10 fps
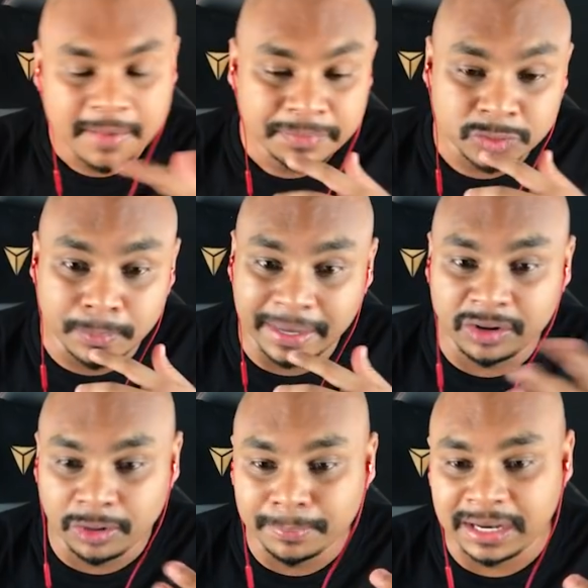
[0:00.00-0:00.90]
To my
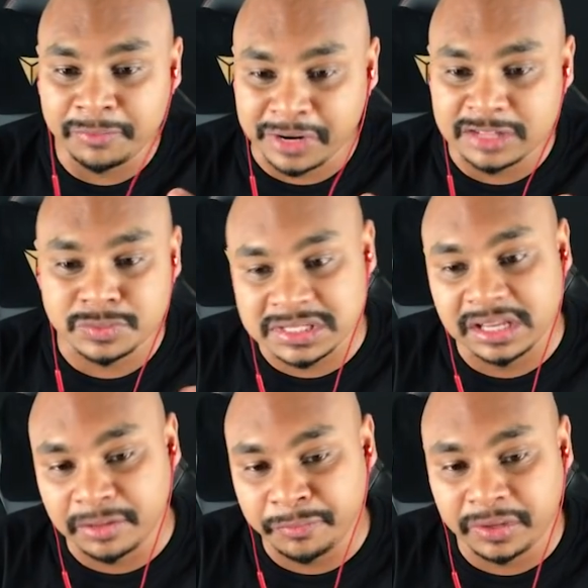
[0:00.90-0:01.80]
non-Malay friends, we still
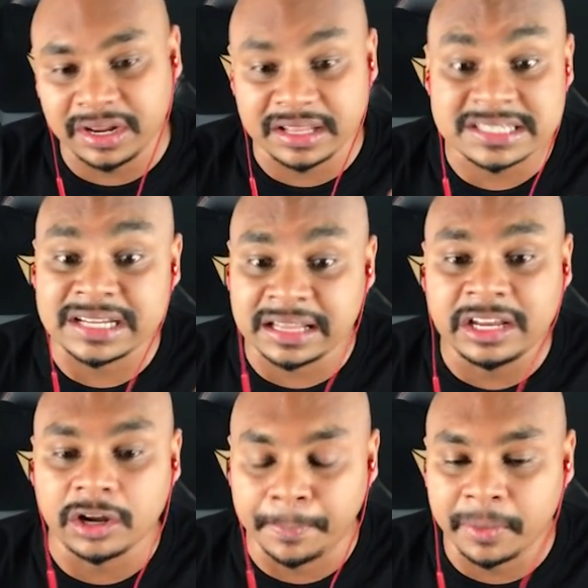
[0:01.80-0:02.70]
love you, and there's nothing to
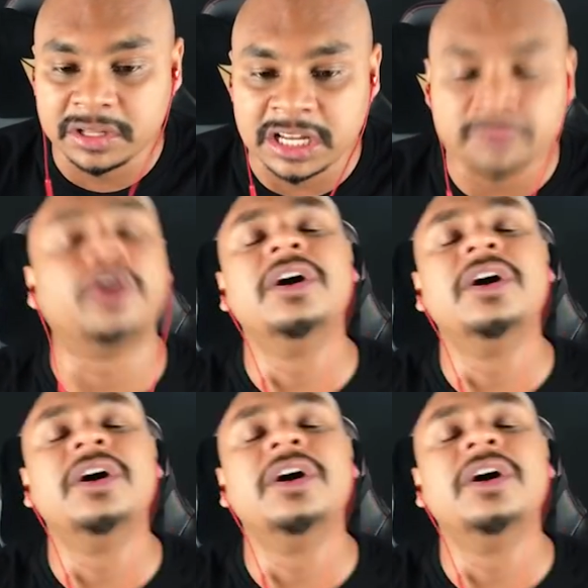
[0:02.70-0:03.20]
apologize for.